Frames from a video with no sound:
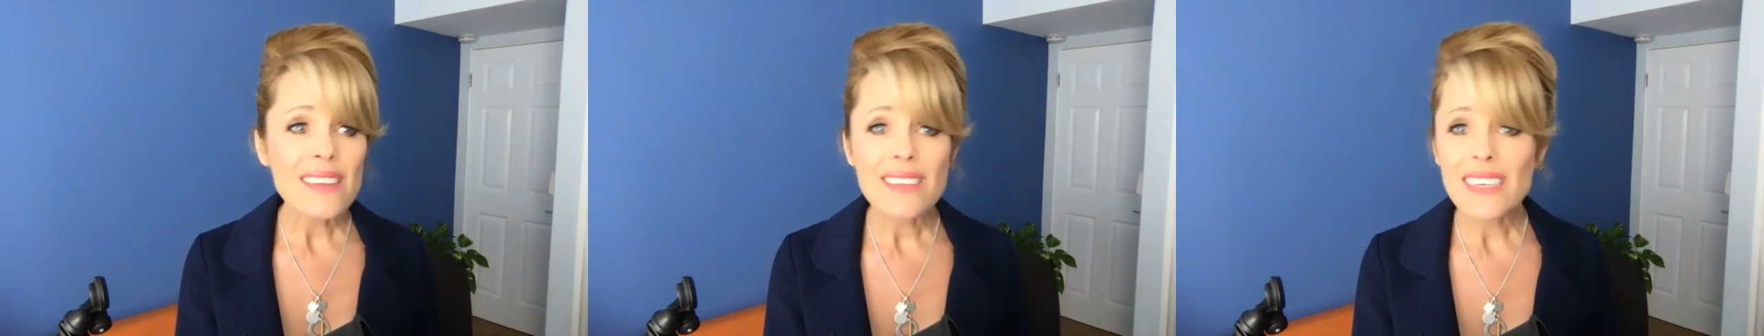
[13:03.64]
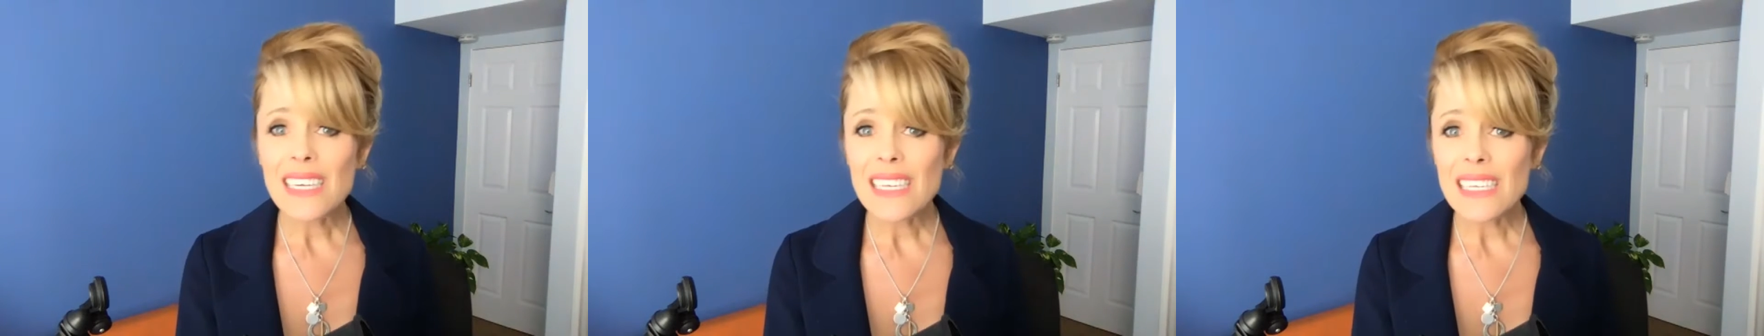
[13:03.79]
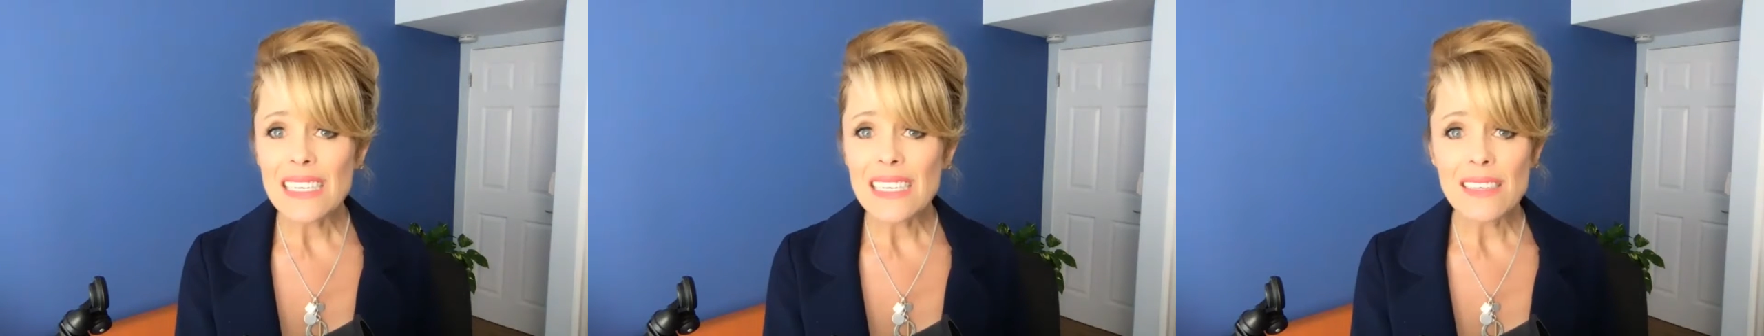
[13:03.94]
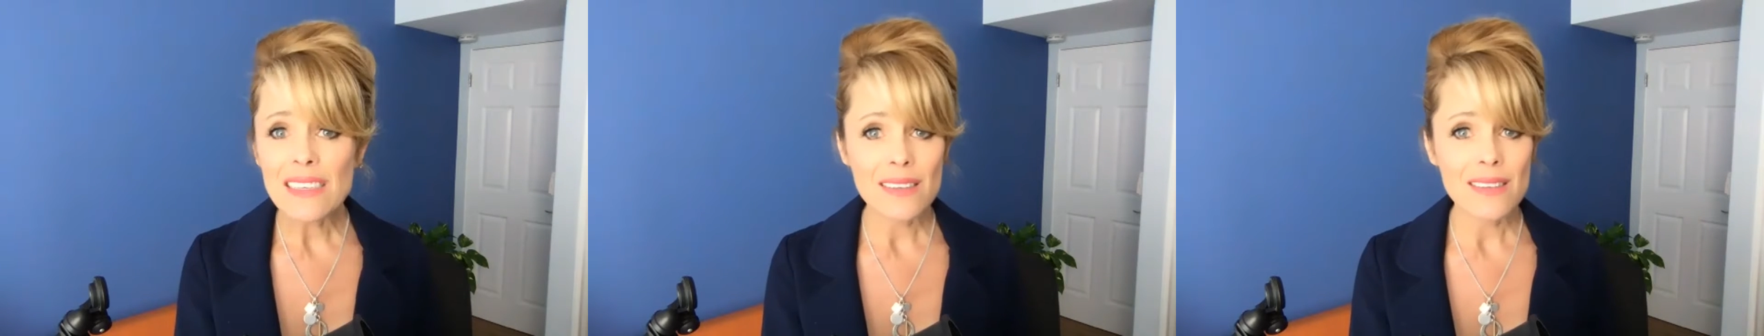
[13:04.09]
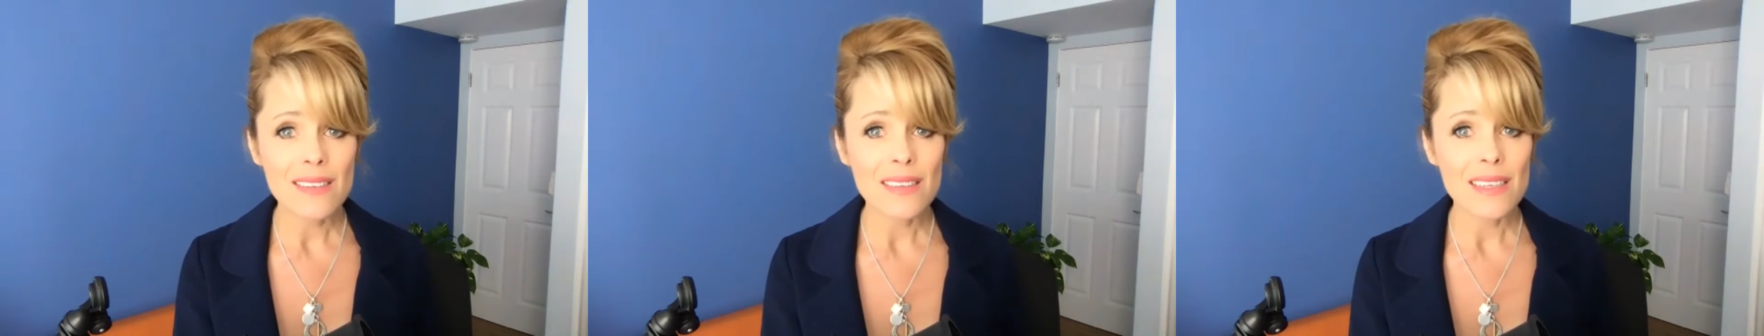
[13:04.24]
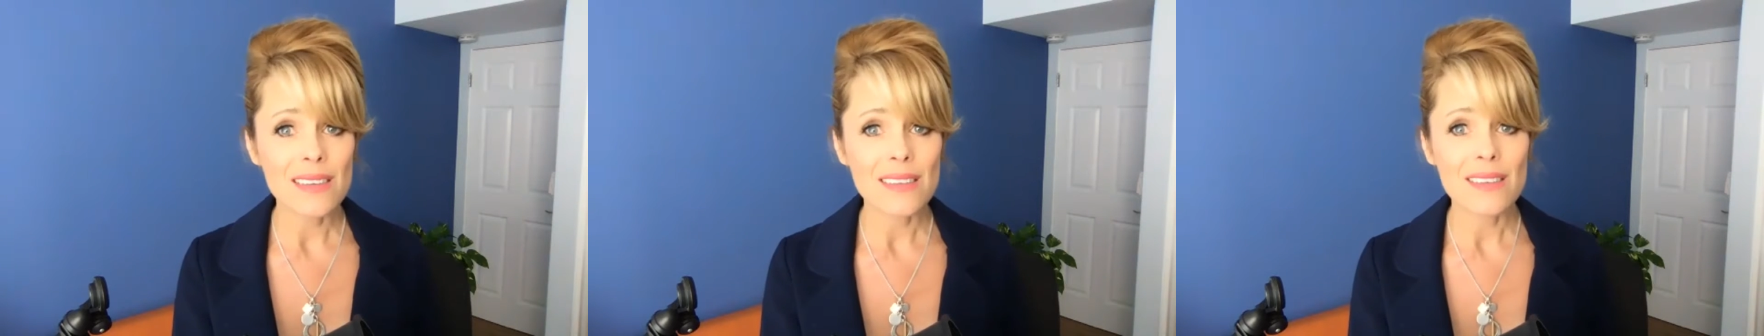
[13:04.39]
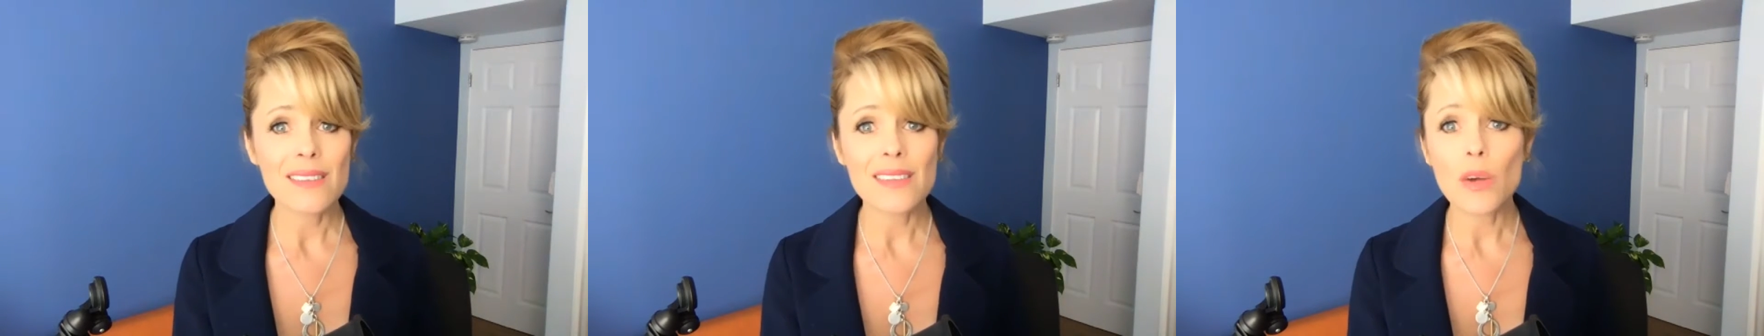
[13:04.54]
kidney
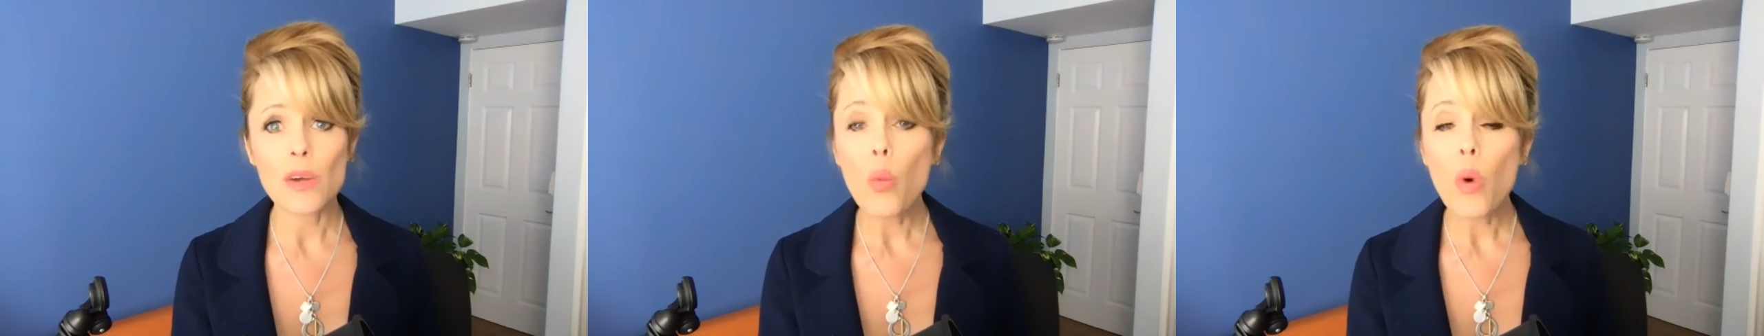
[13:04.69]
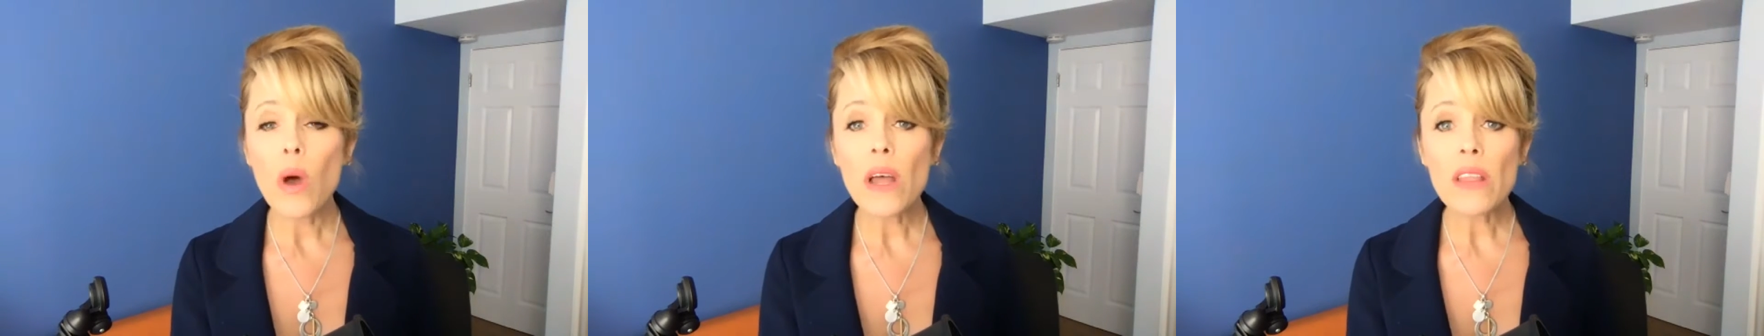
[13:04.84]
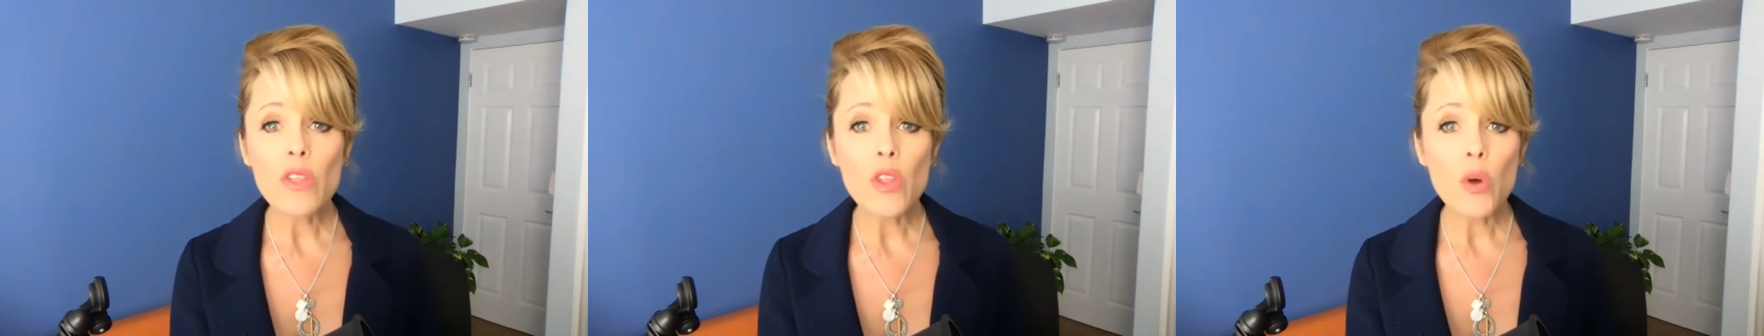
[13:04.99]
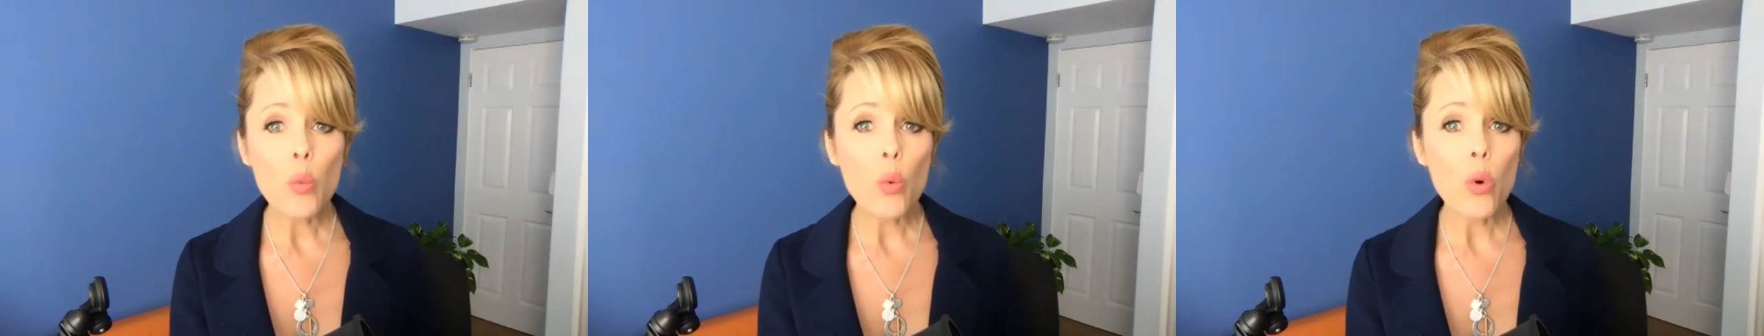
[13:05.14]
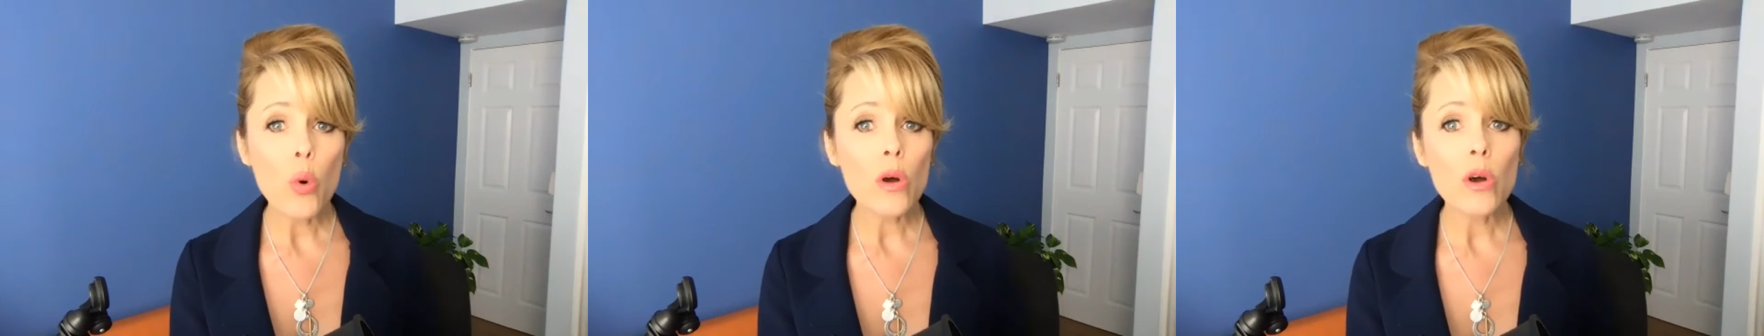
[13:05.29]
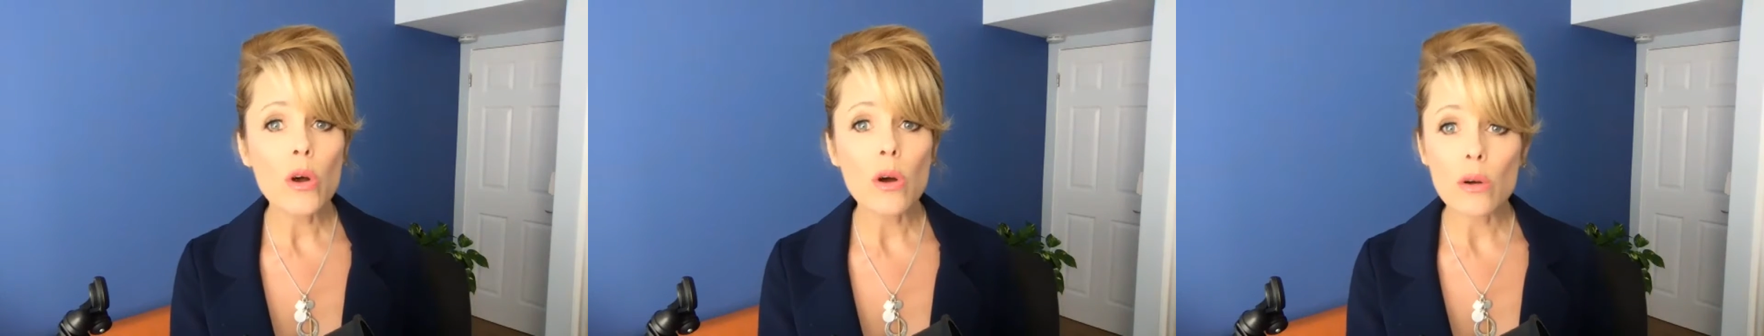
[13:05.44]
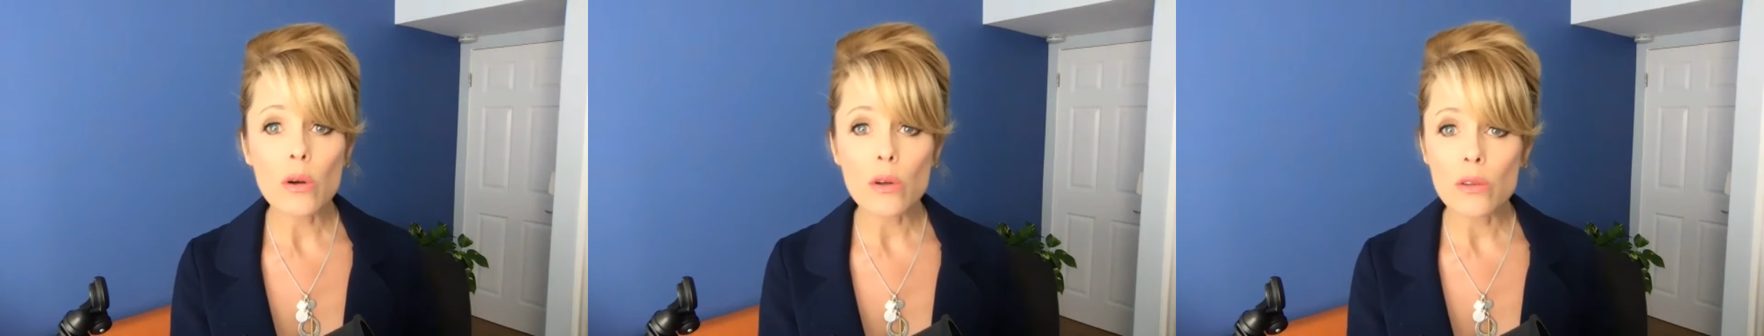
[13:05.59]
disease and what in the
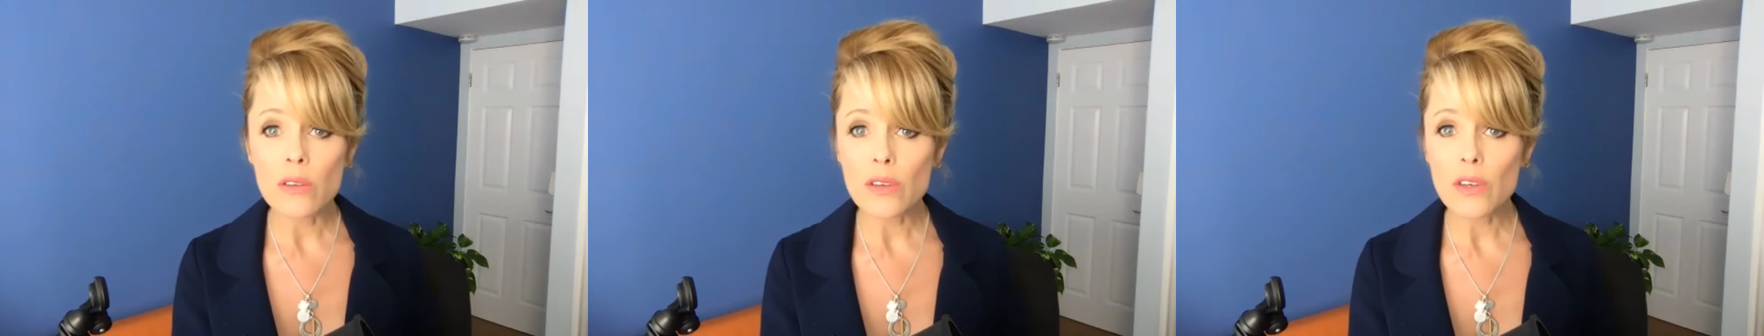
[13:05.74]
world,